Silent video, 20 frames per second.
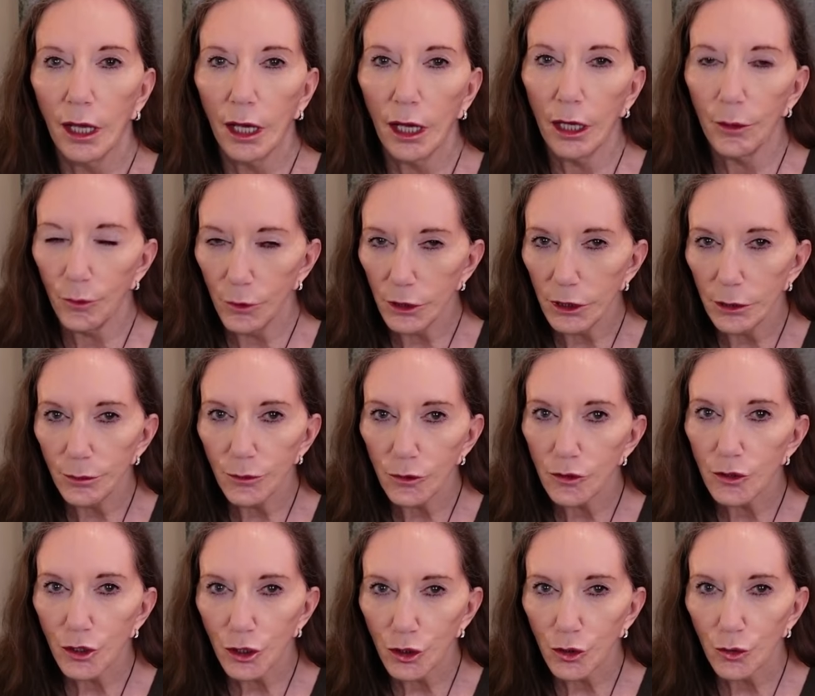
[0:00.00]
And when I'm
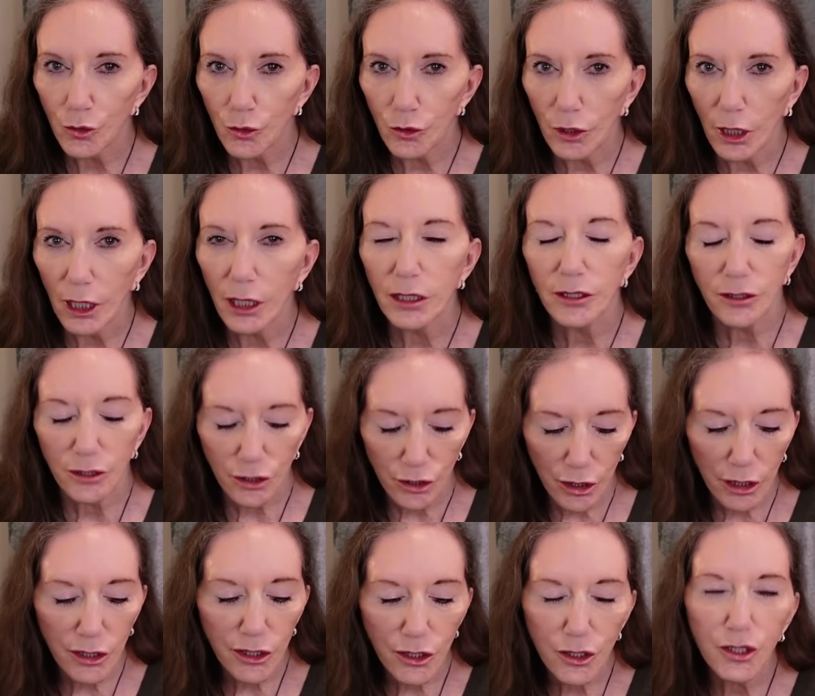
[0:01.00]
not sure,
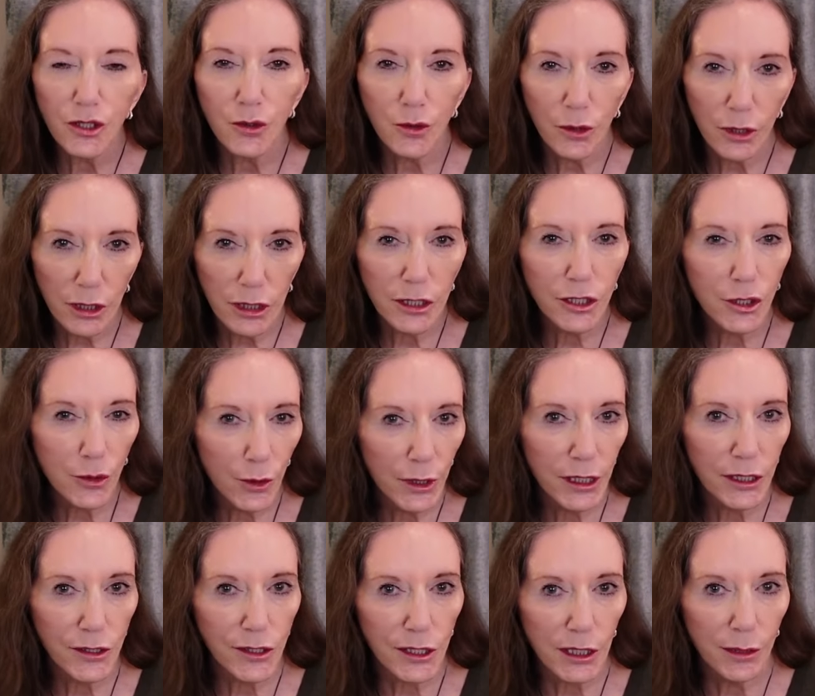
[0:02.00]
I do like to
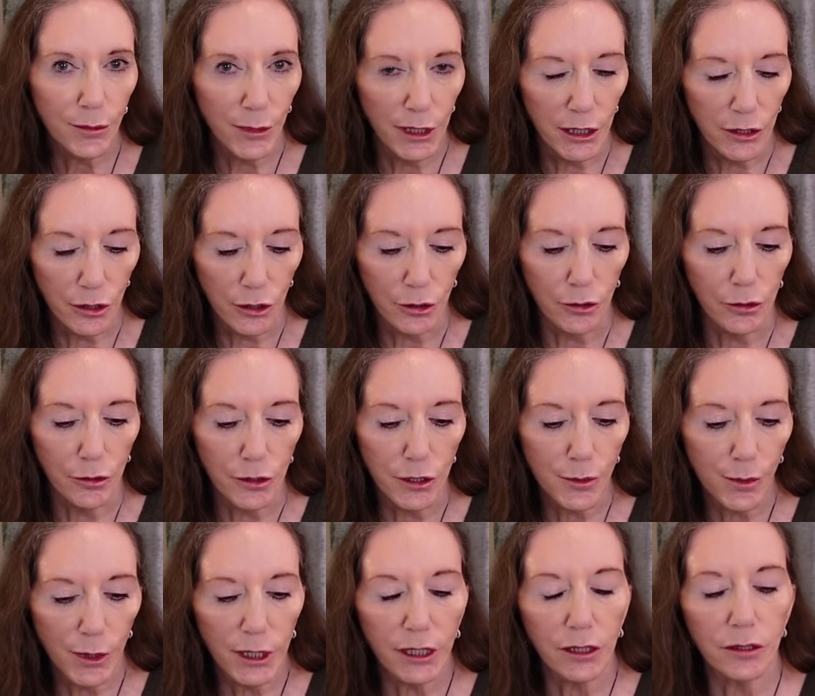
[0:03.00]
ask him indoors,
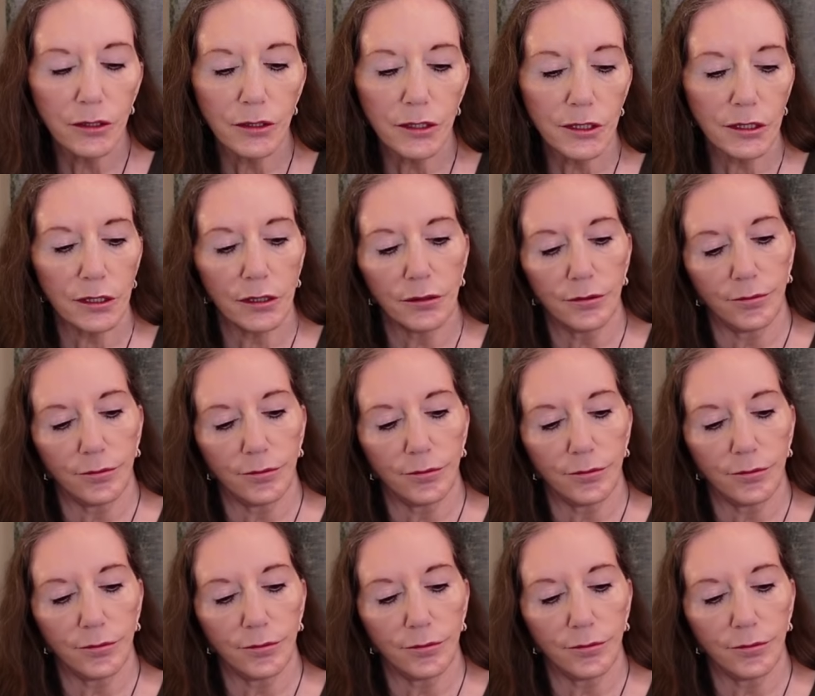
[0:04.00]
because